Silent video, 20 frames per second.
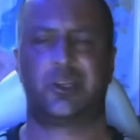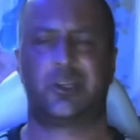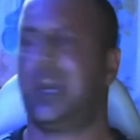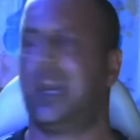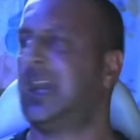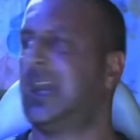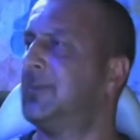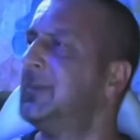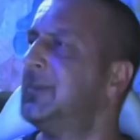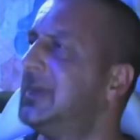
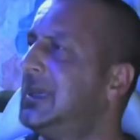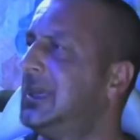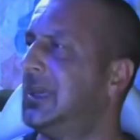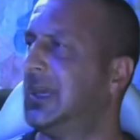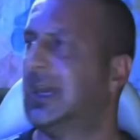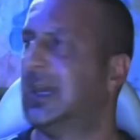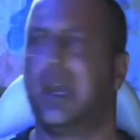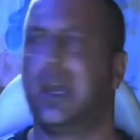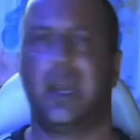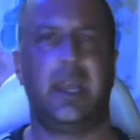check
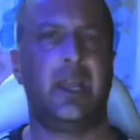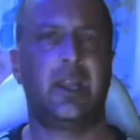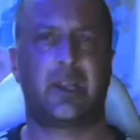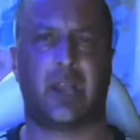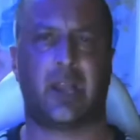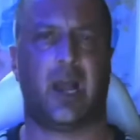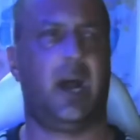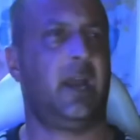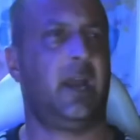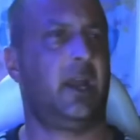me,
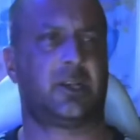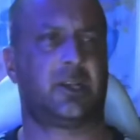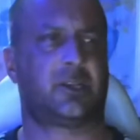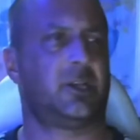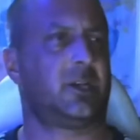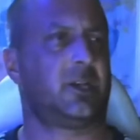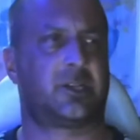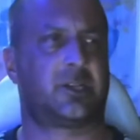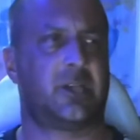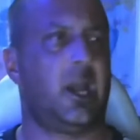ain't I a
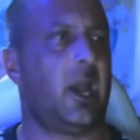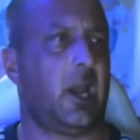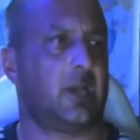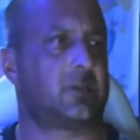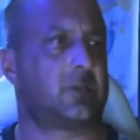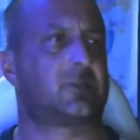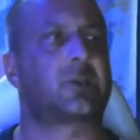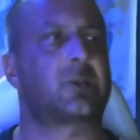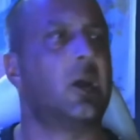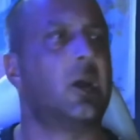
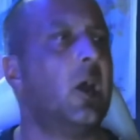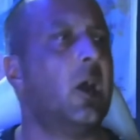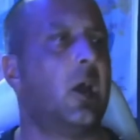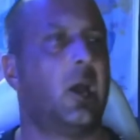success?